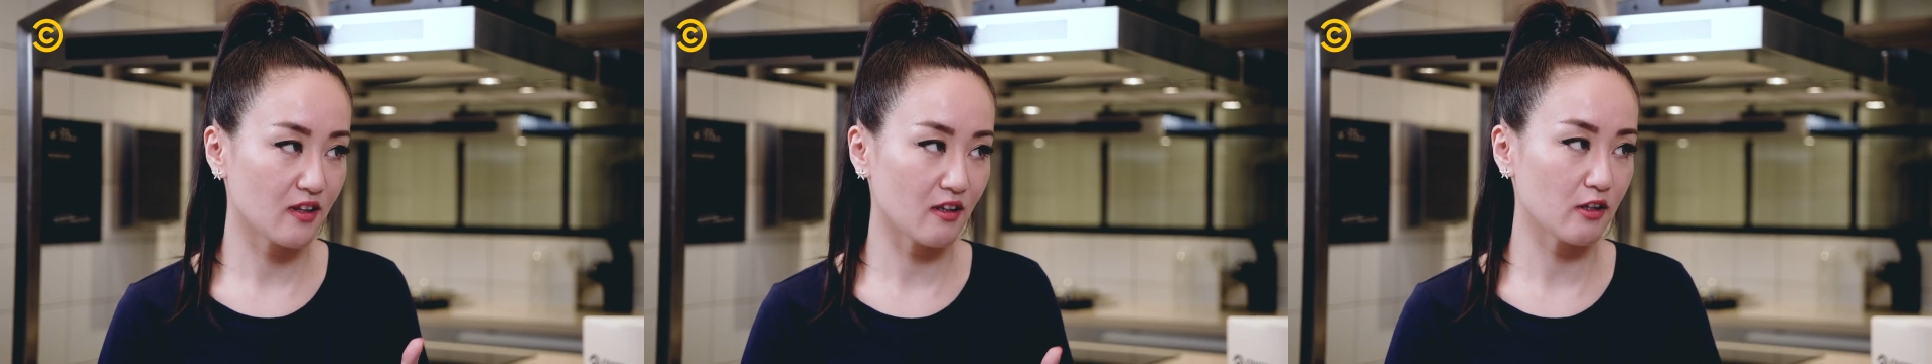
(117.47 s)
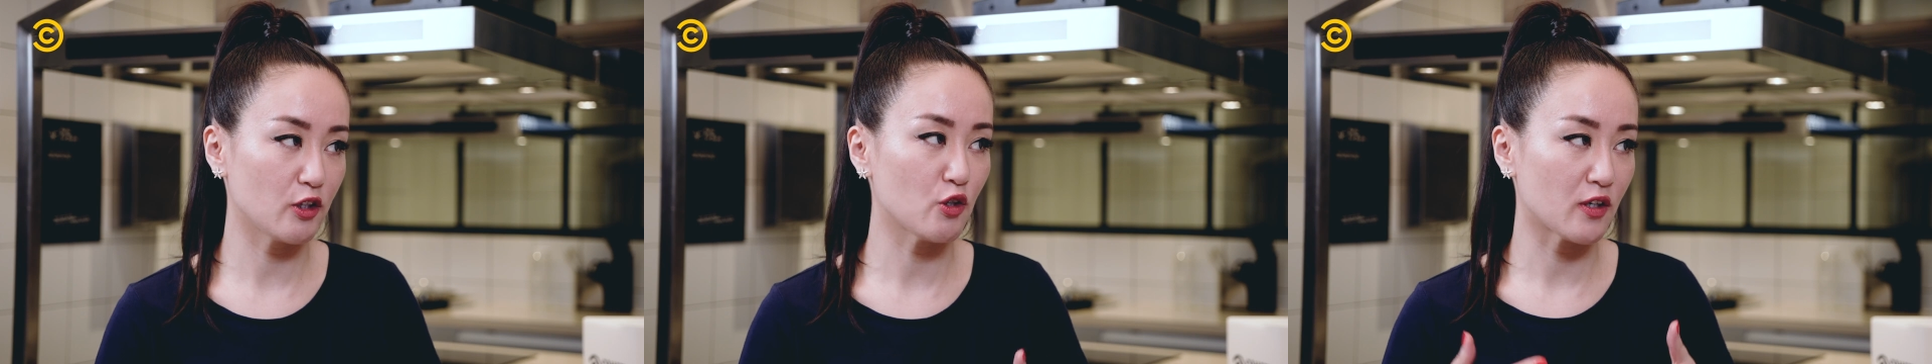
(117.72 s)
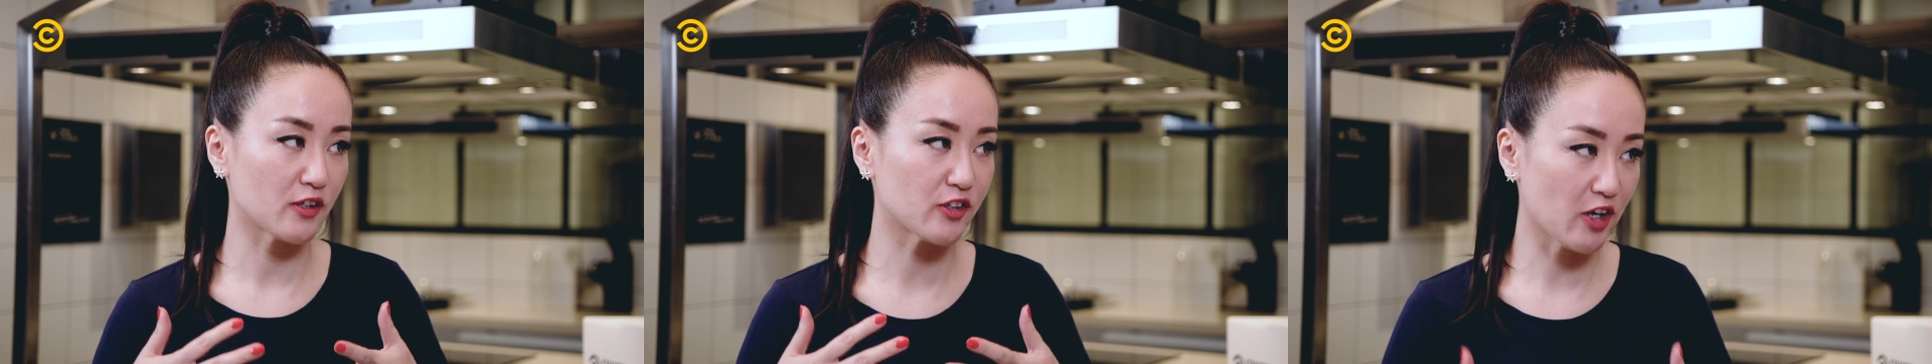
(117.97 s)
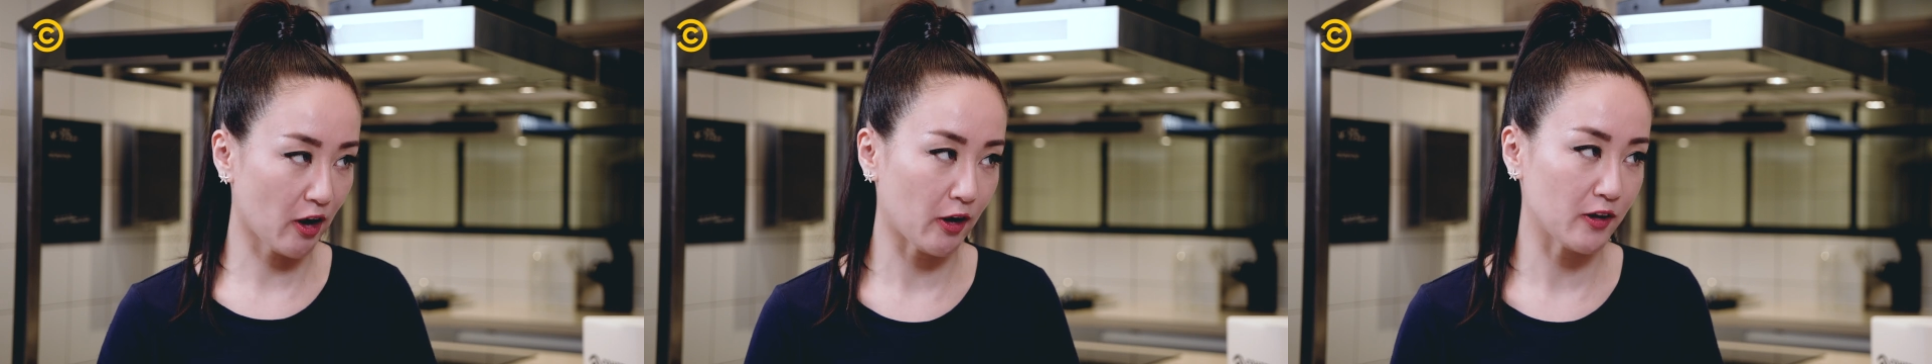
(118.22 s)
that you are
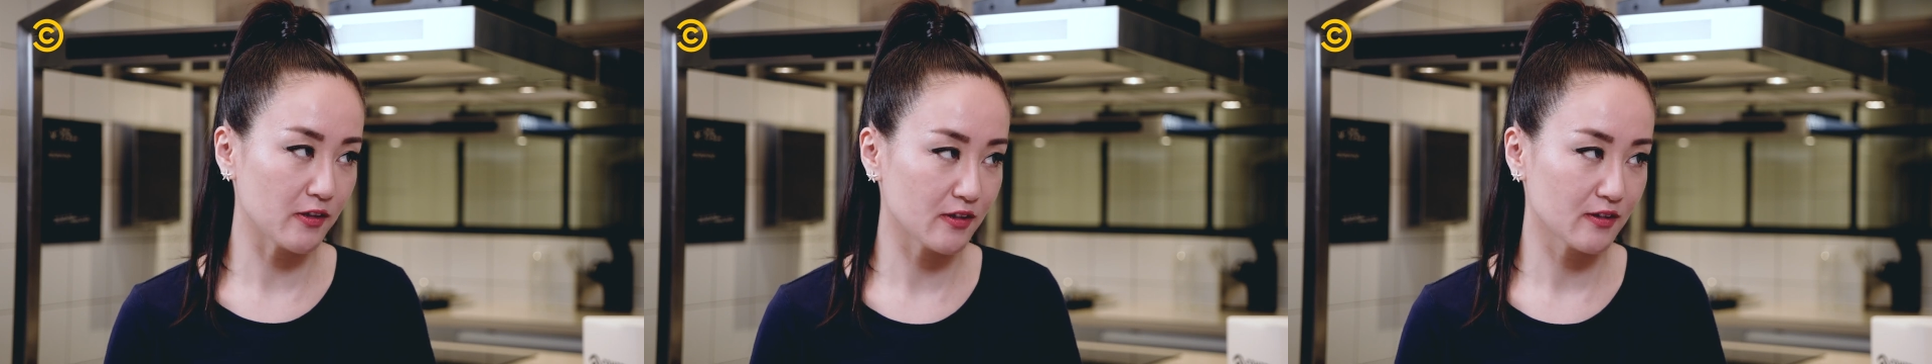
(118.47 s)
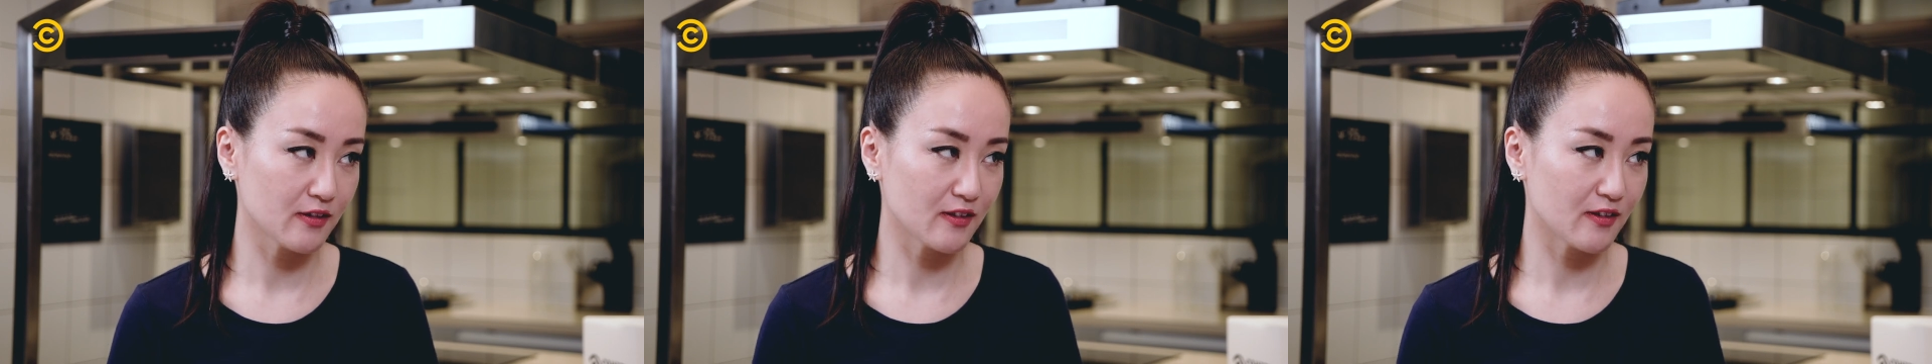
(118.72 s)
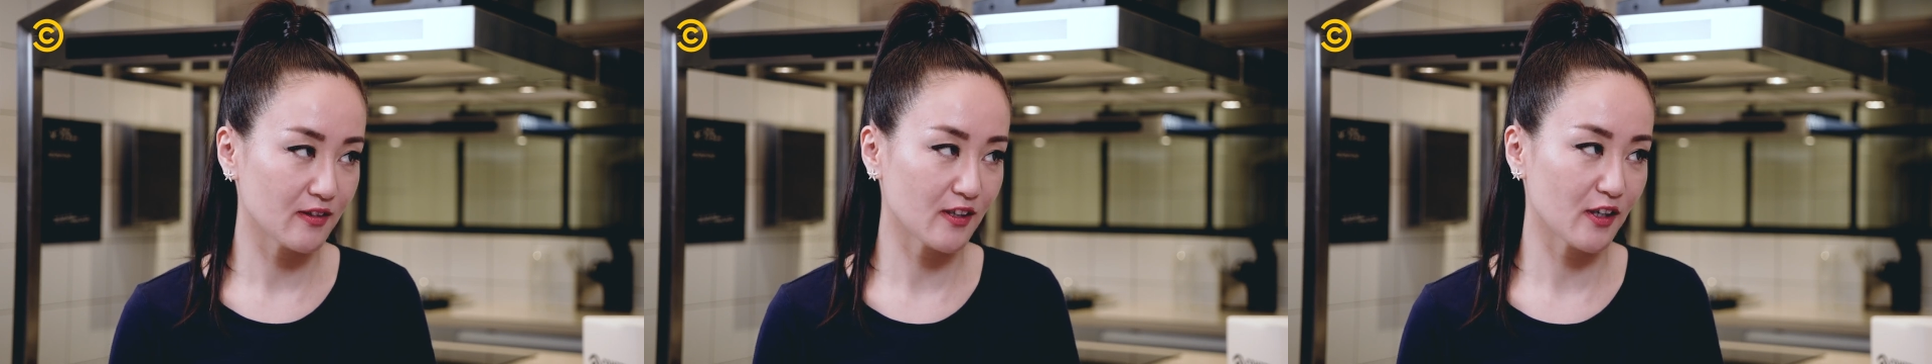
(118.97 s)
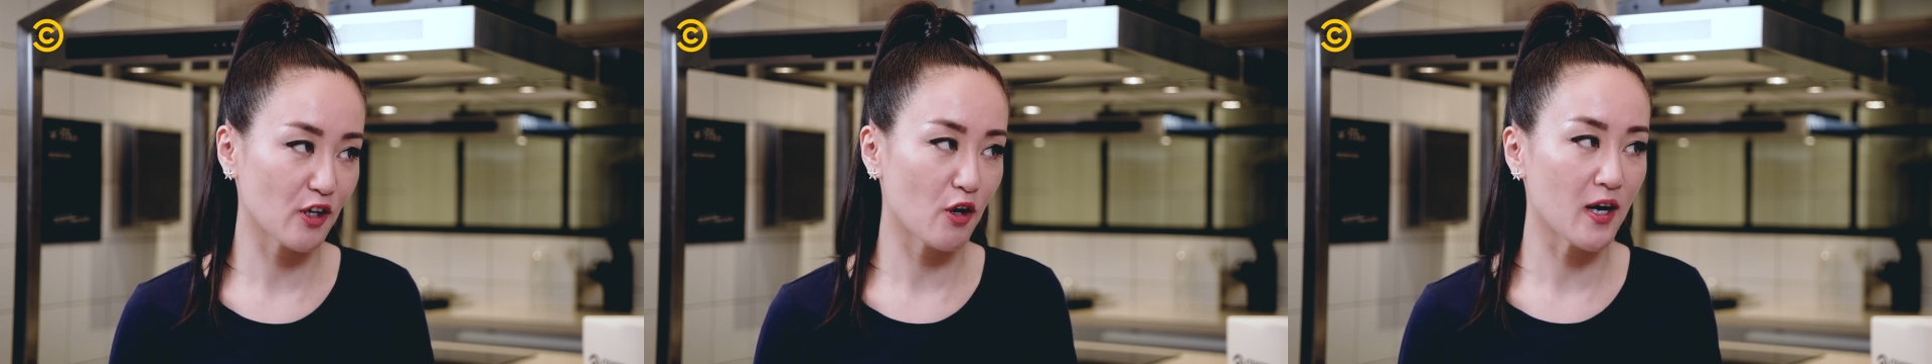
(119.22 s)
scared.
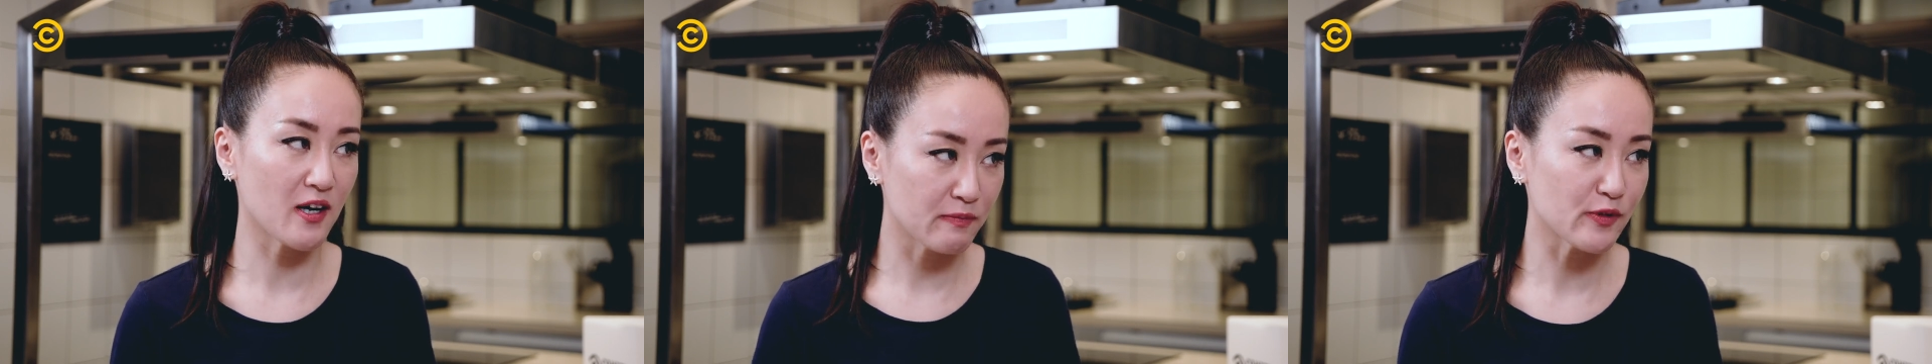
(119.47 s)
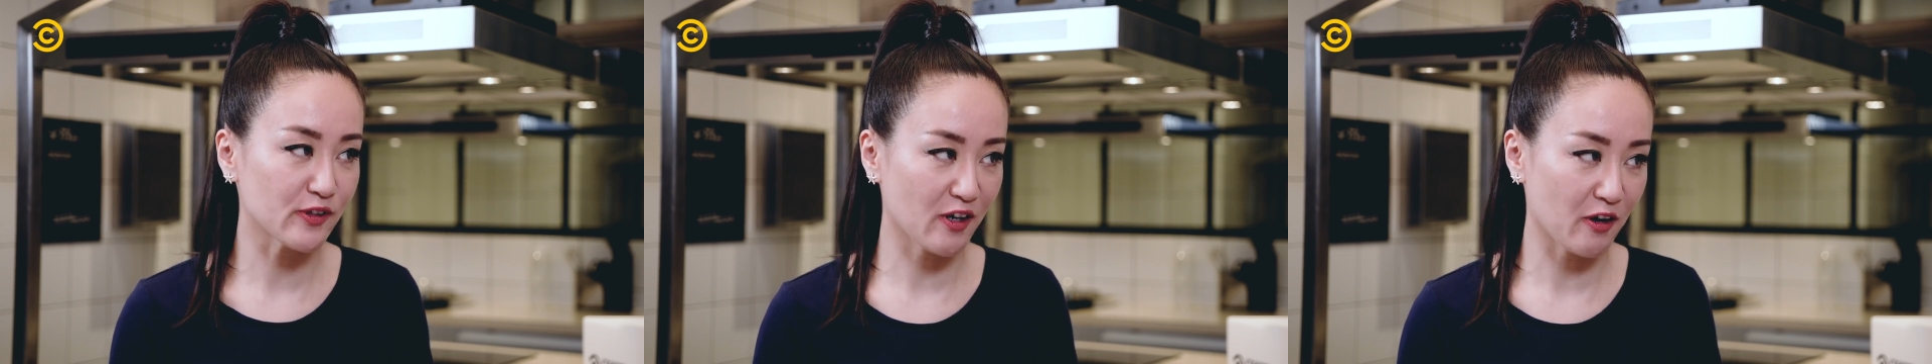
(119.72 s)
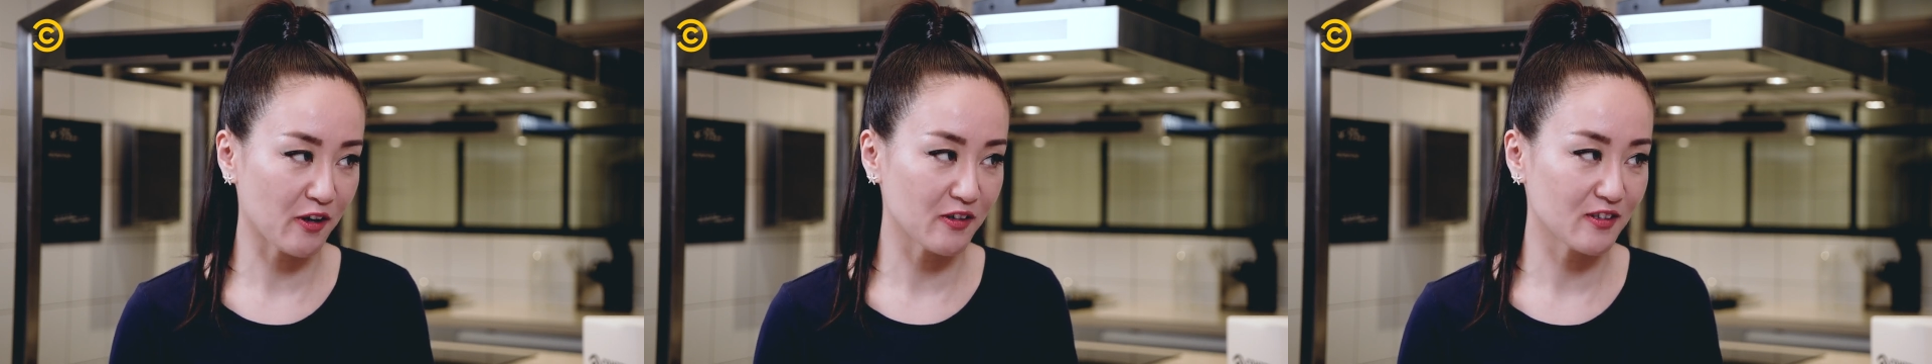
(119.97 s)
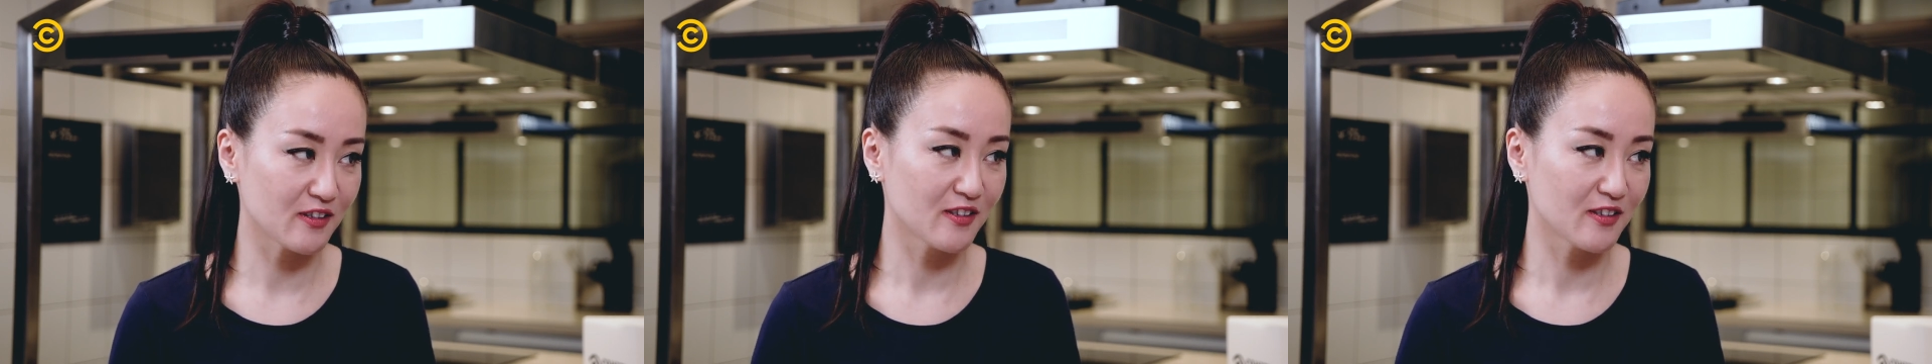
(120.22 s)
Like, I am scared.